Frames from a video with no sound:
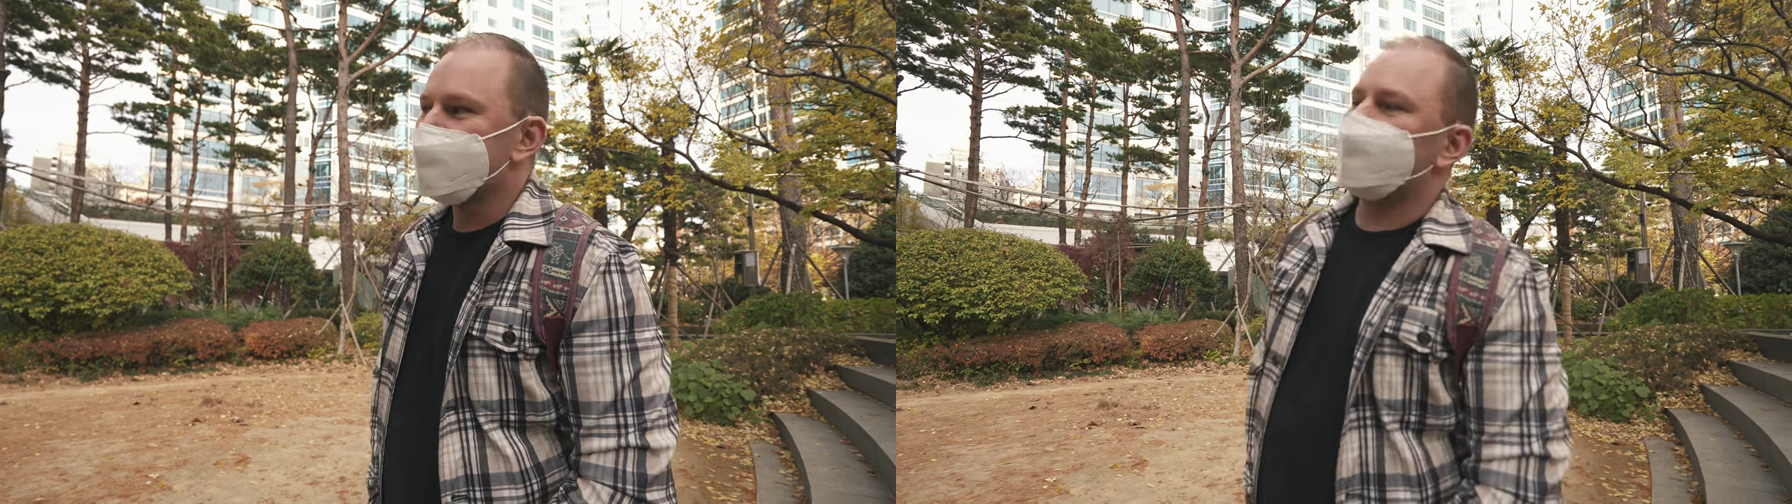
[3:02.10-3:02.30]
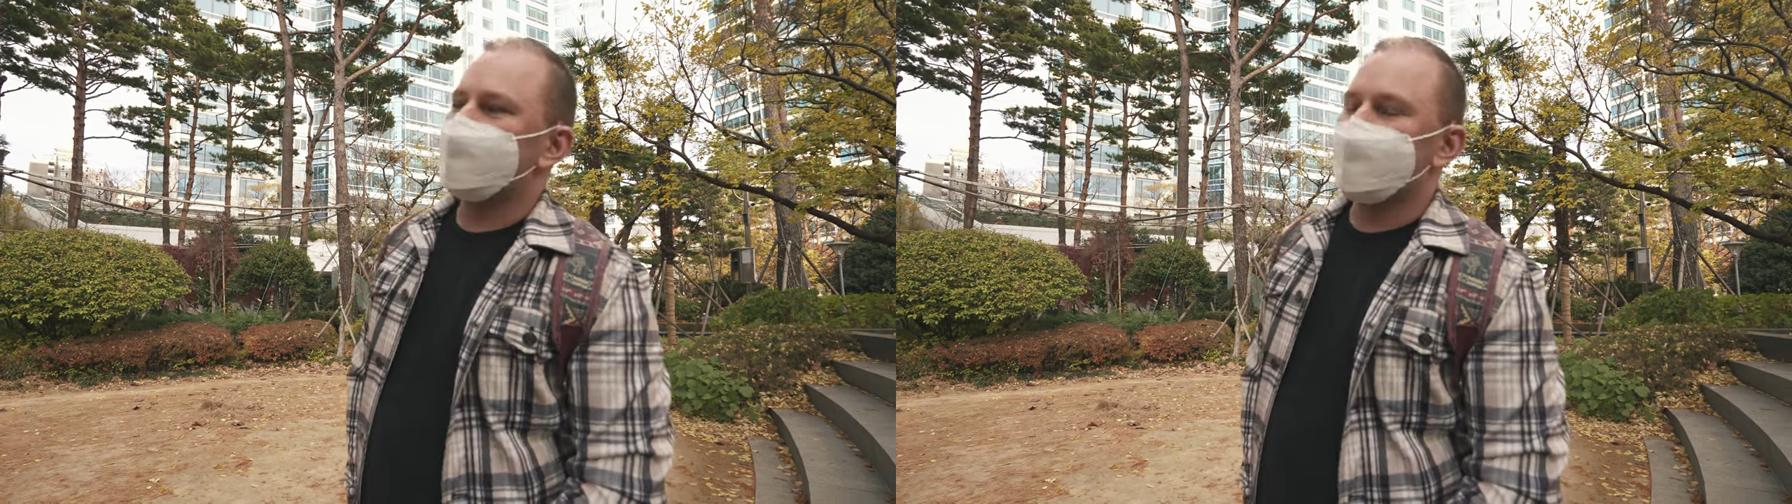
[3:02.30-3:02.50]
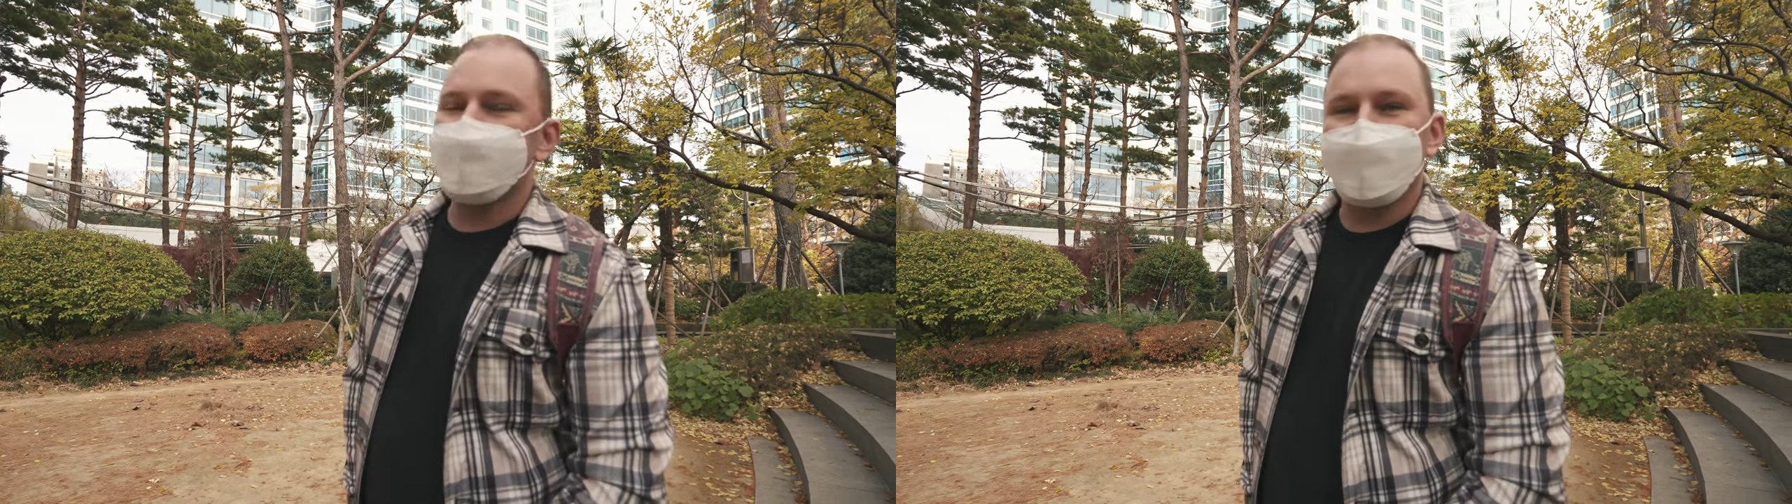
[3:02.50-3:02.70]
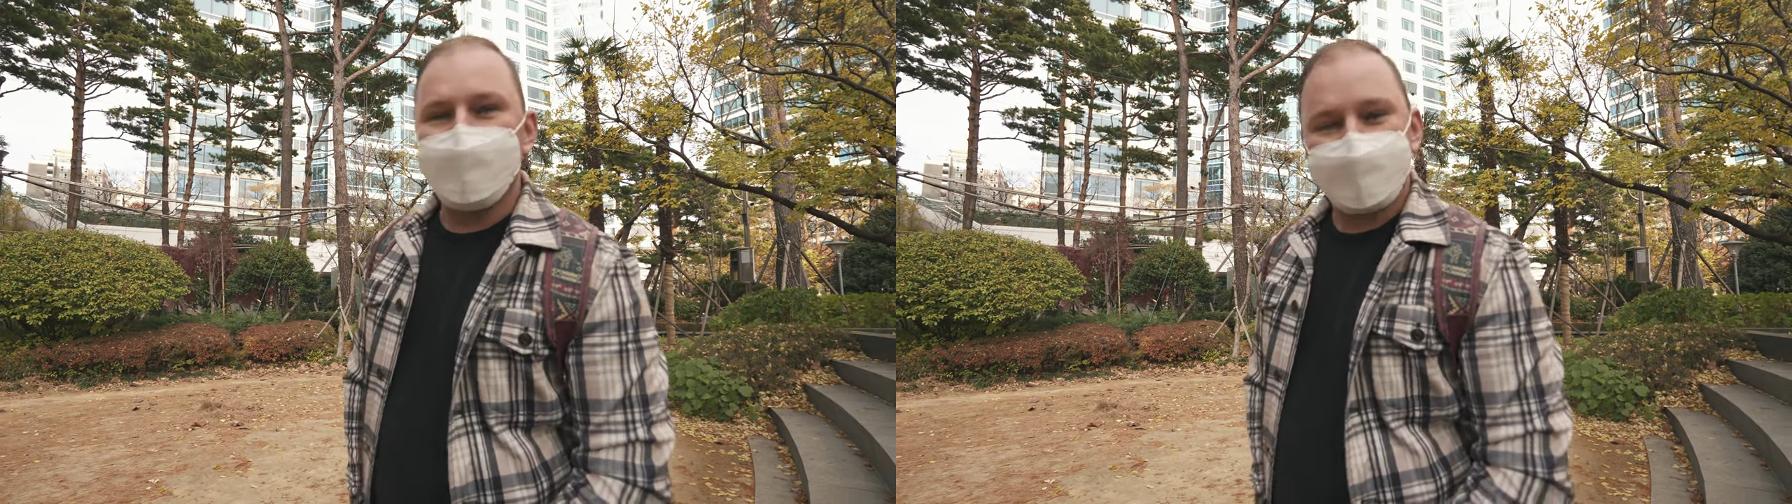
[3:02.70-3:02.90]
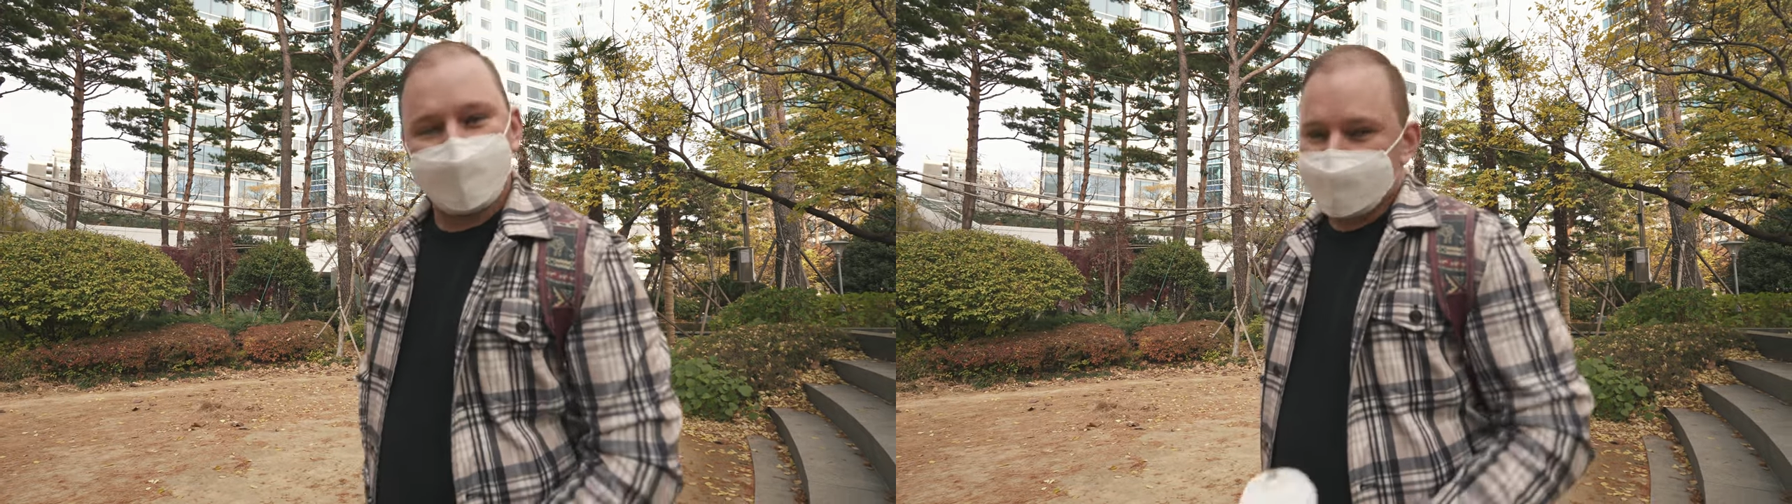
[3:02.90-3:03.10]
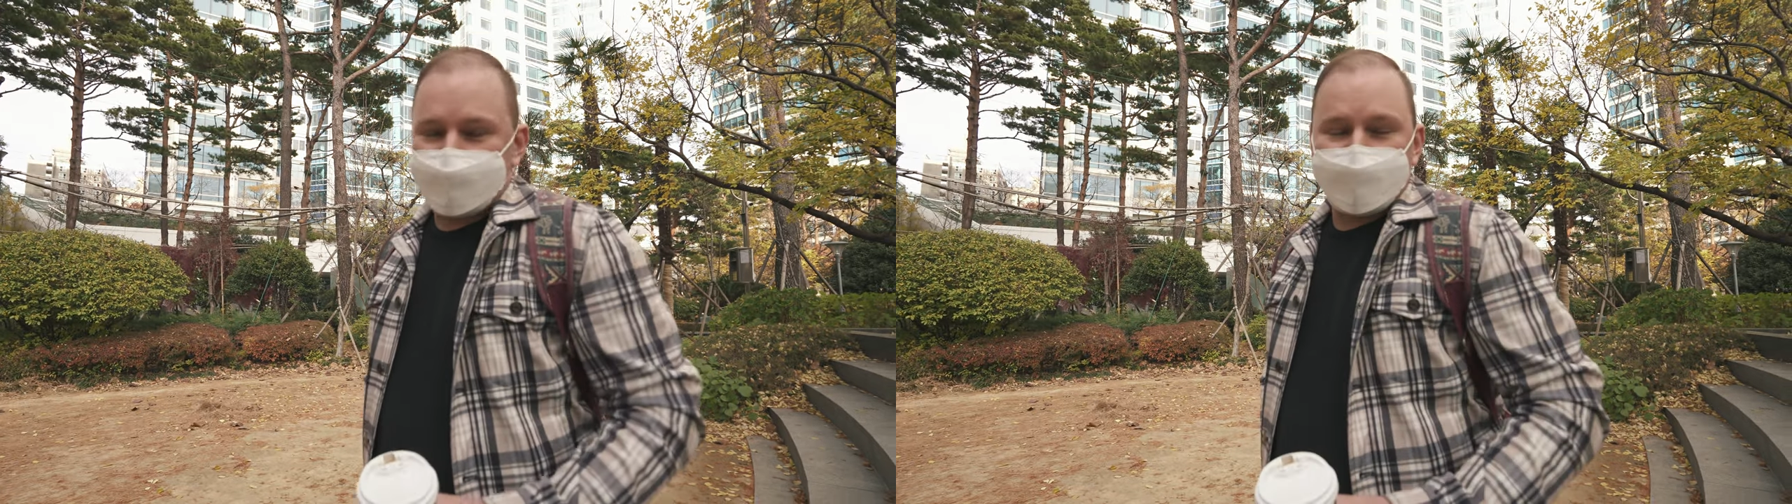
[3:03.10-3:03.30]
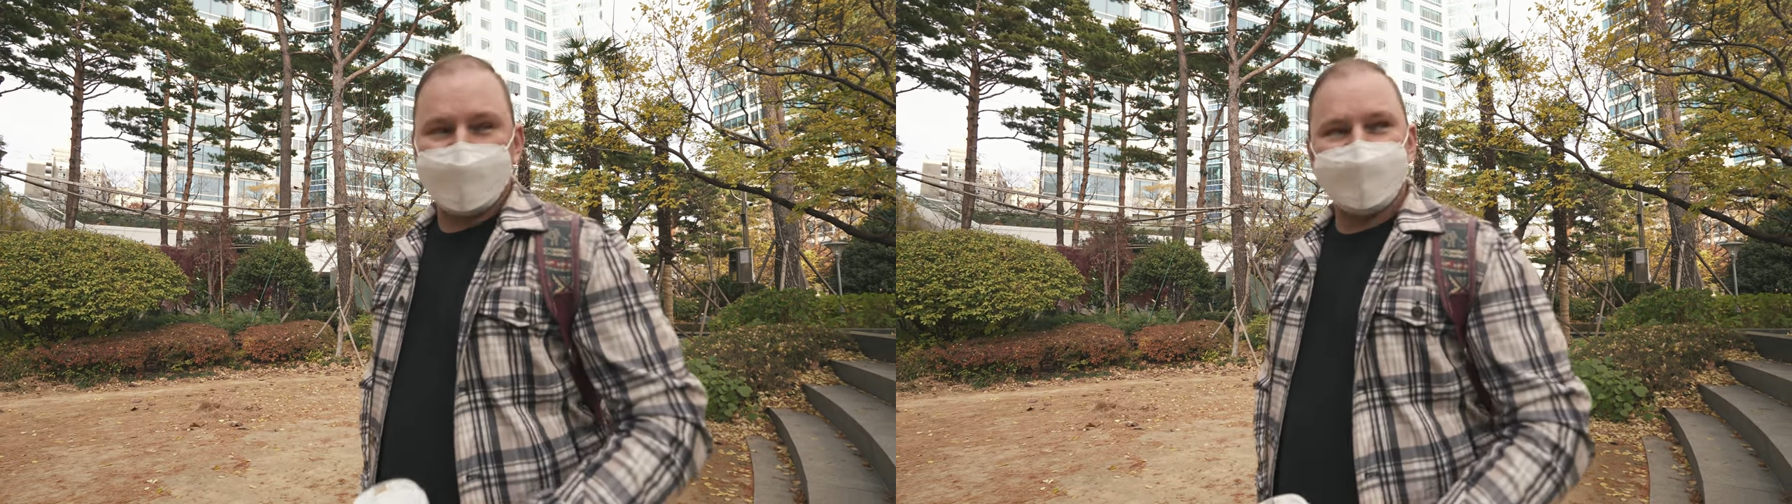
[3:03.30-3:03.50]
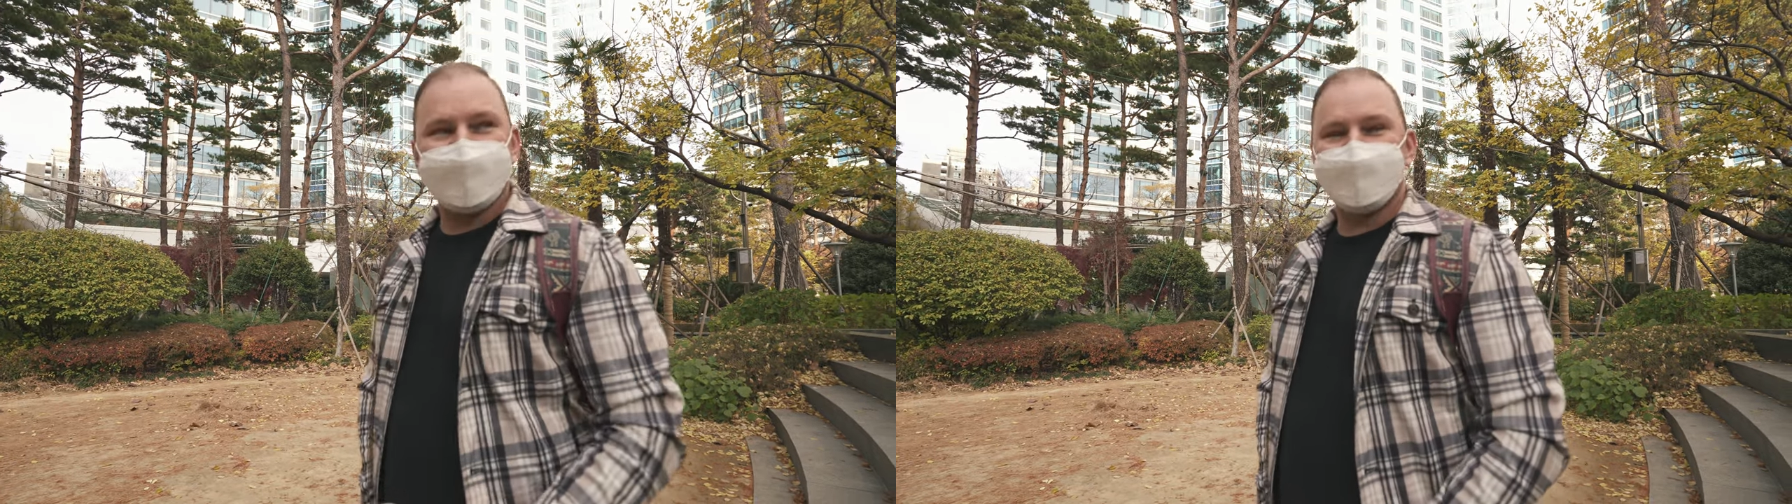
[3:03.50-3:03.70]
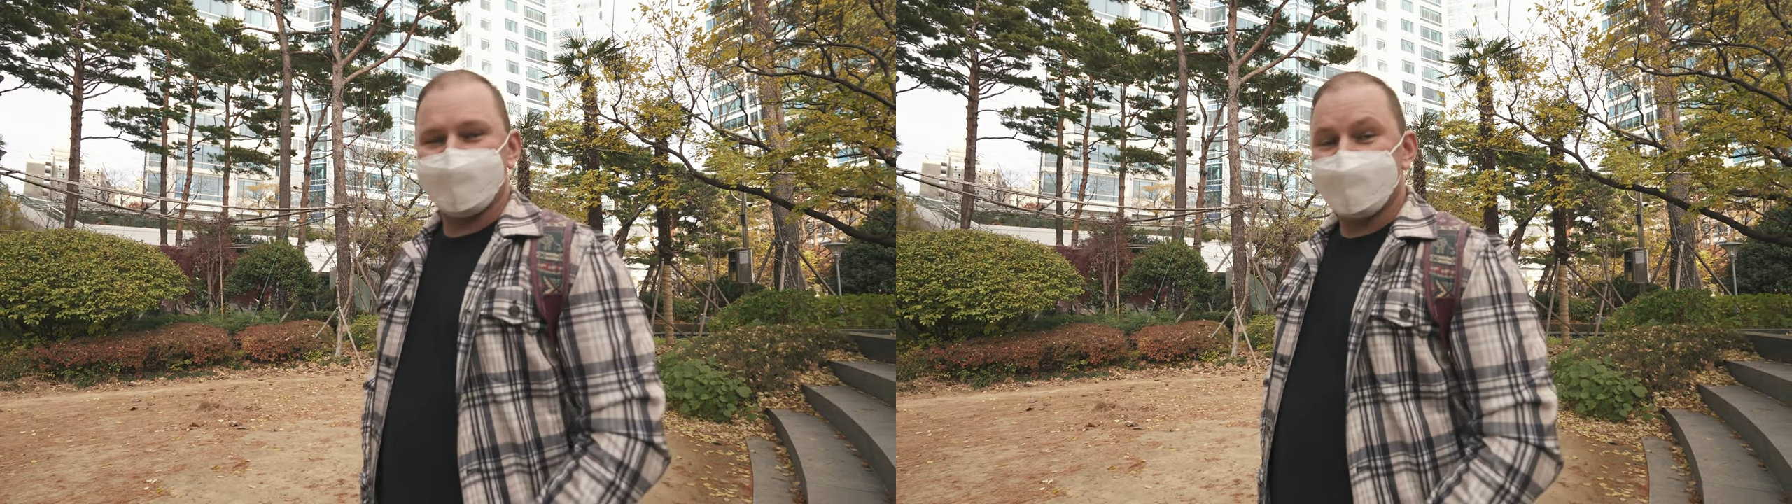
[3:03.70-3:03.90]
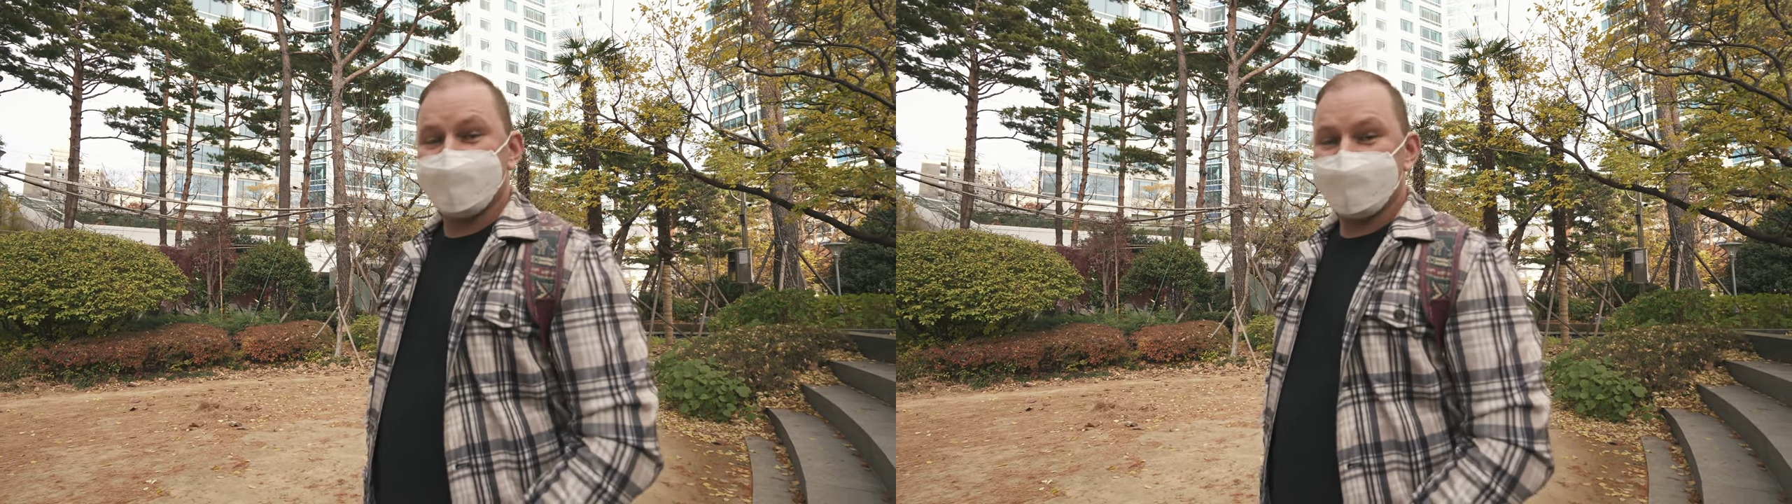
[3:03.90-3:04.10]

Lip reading: kids who don't, that's okay, you know?